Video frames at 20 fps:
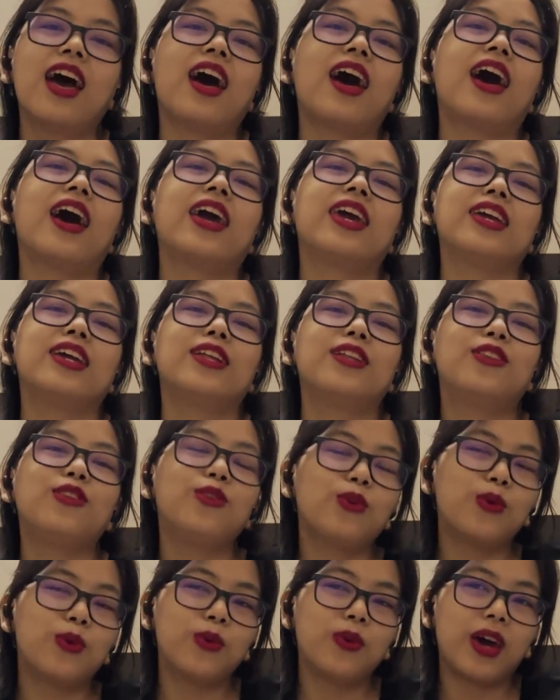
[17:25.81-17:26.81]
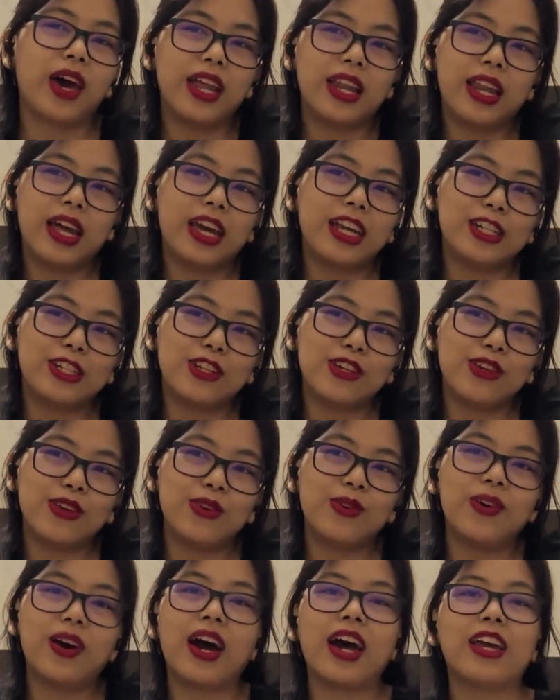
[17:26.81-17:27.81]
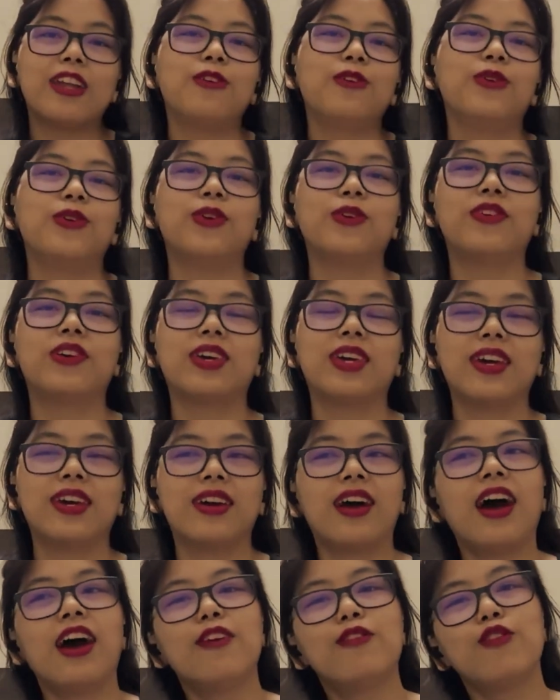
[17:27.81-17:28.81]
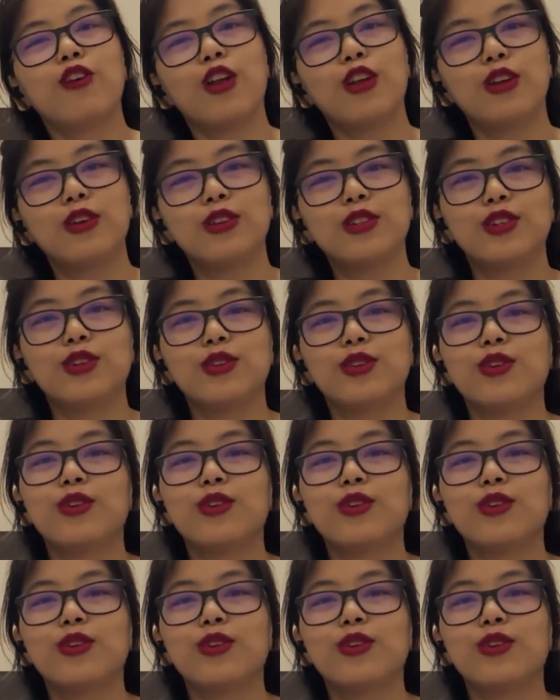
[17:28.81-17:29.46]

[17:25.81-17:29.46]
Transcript: "I know, I lied to you. I know you're here. I followed you.